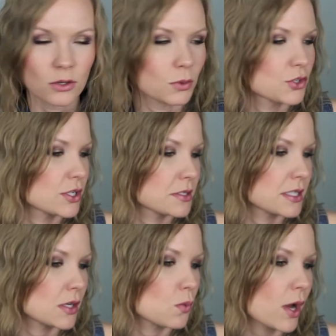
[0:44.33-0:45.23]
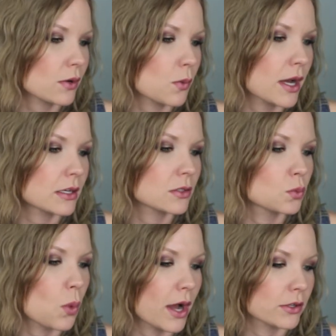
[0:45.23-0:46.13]
which is the Wet n Wild
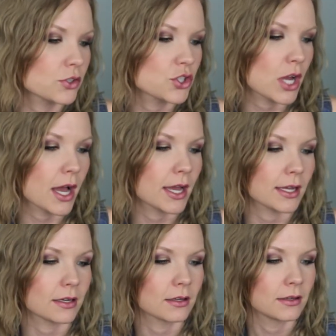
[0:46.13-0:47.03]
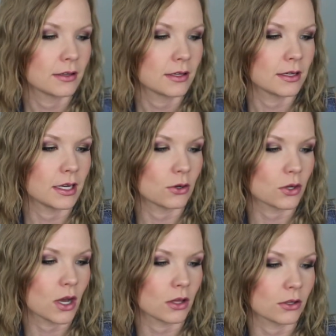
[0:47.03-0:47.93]
Wild Shine nail
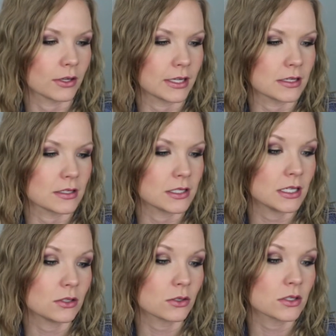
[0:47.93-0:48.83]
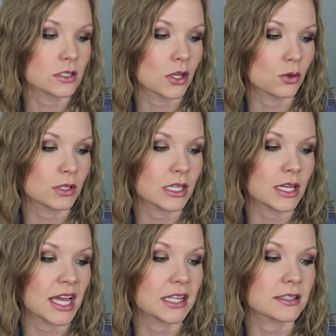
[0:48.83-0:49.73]
color in Teal,
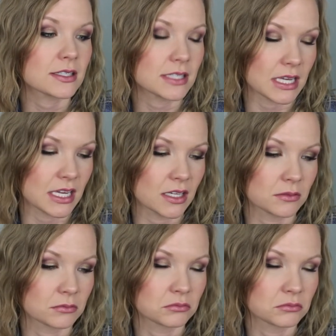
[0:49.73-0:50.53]
Slowly, and Sea.